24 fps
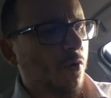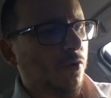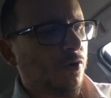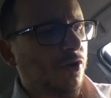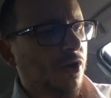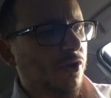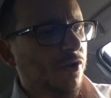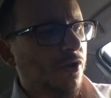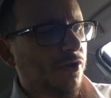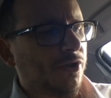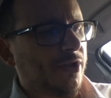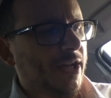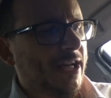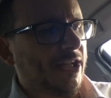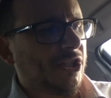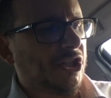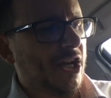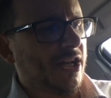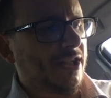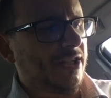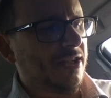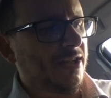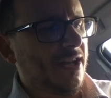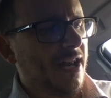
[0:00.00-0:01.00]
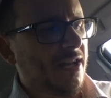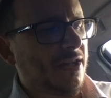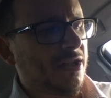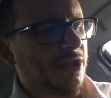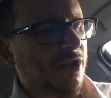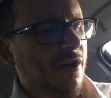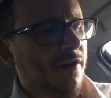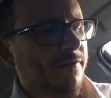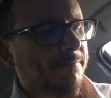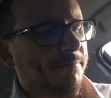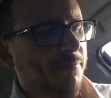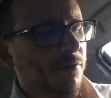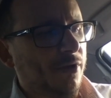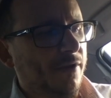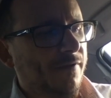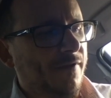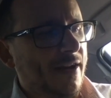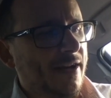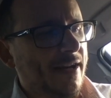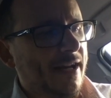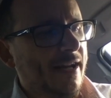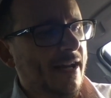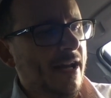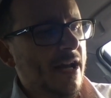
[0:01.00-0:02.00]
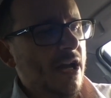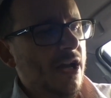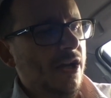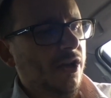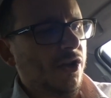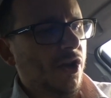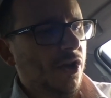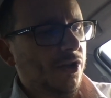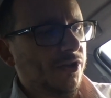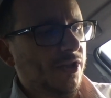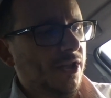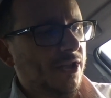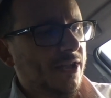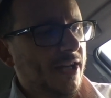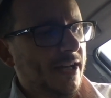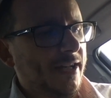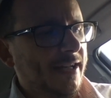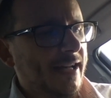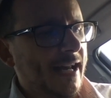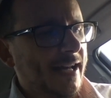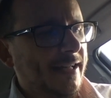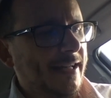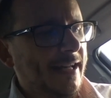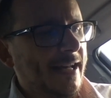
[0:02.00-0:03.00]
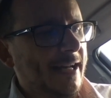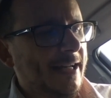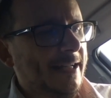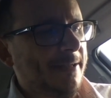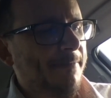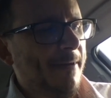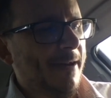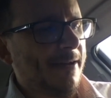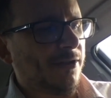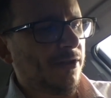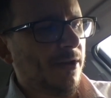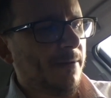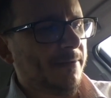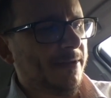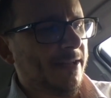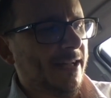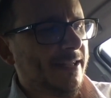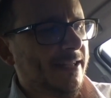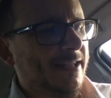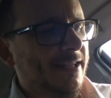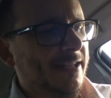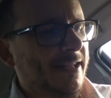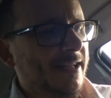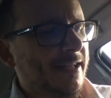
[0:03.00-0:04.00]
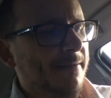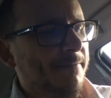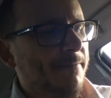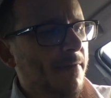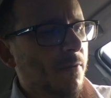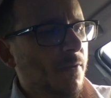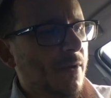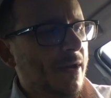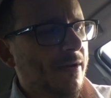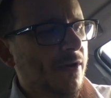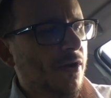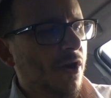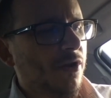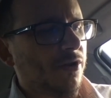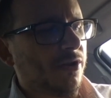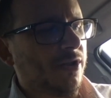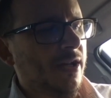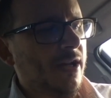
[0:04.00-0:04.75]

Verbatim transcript: did not take chances, and soft, poor defending cost us yet again. Didn't expect top six this season, but we got